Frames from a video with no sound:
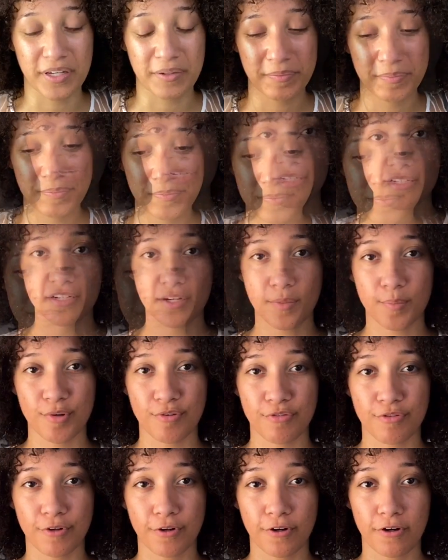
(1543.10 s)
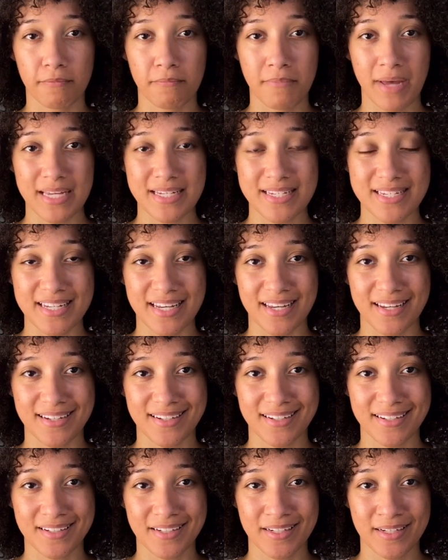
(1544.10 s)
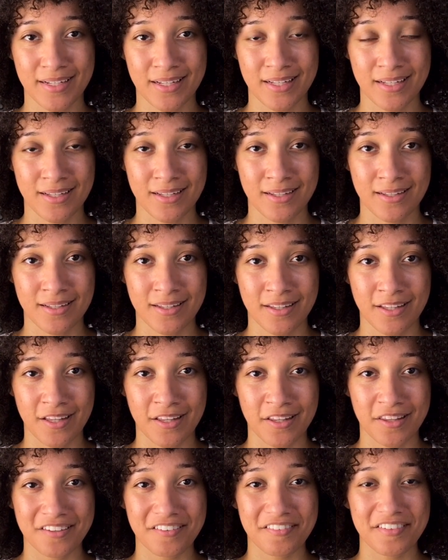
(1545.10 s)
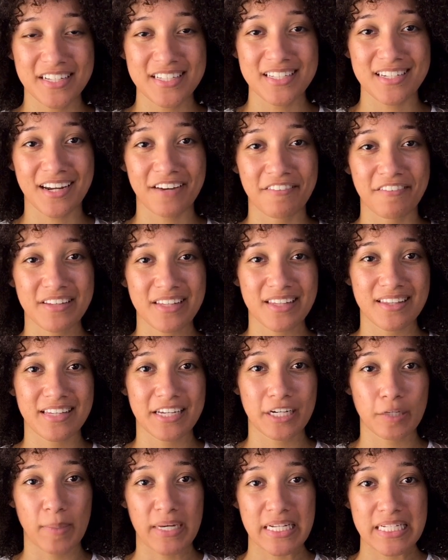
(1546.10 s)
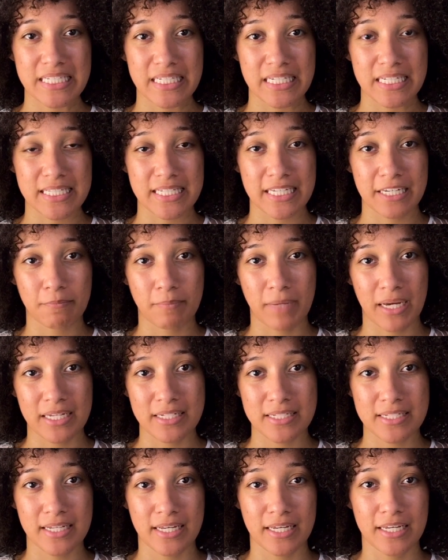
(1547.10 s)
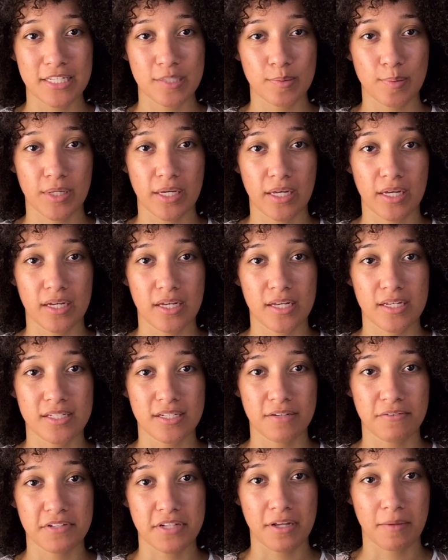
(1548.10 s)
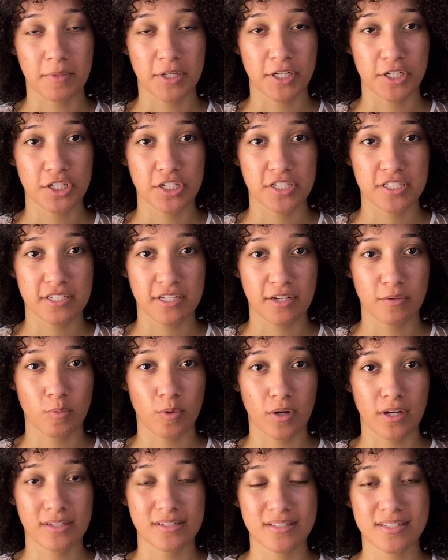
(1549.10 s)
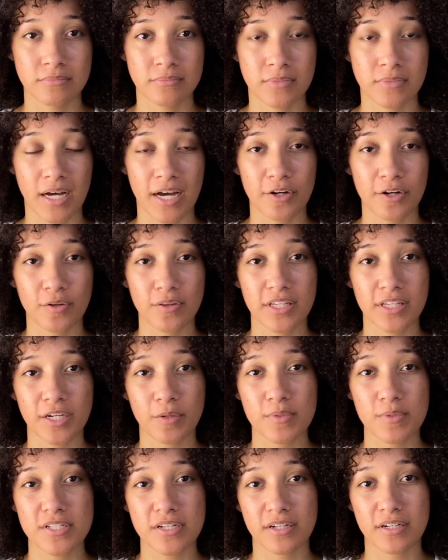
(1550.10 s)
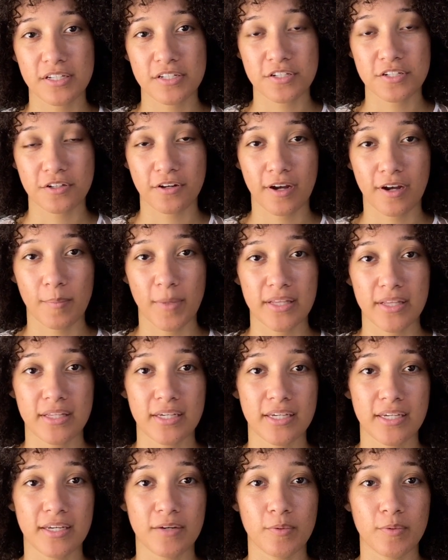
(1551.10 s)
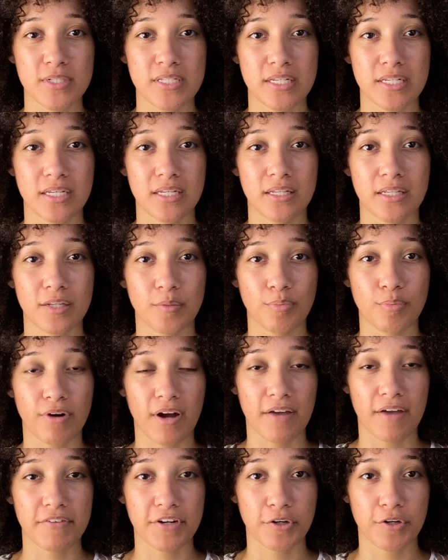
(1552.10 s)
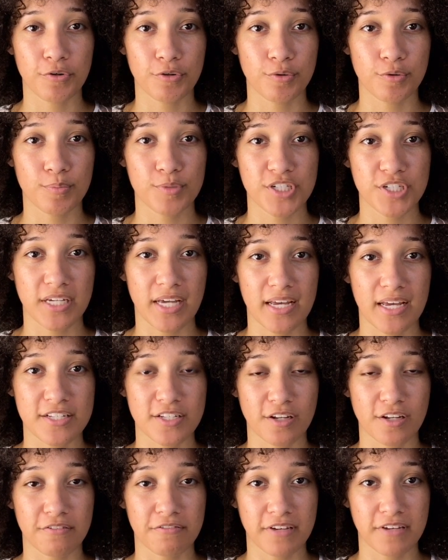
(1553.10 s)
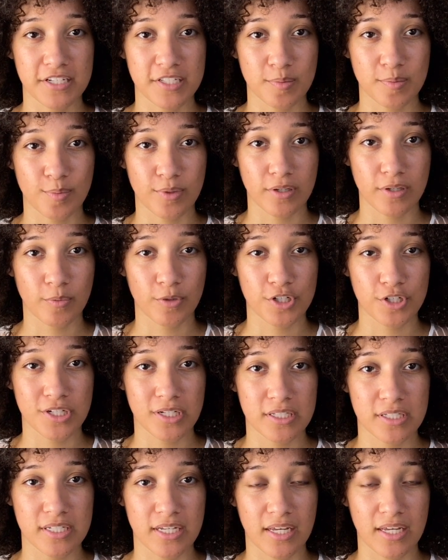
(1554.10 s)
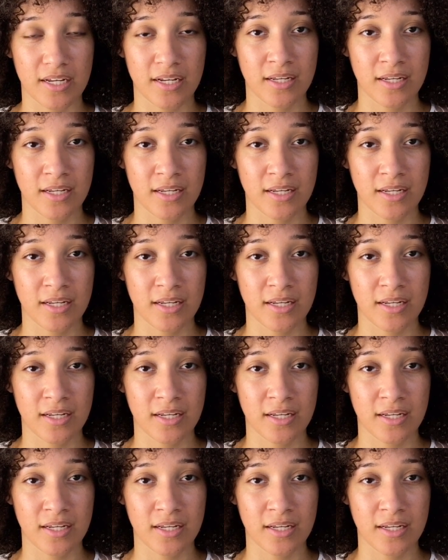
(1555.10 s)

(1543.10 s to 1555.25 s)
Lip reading: Back to number 4, mindset. The reason I really think about Cici and mindset is because of something she said once. I don't think it was on Instagram. I think it was in the private group she has on Facebook, where she said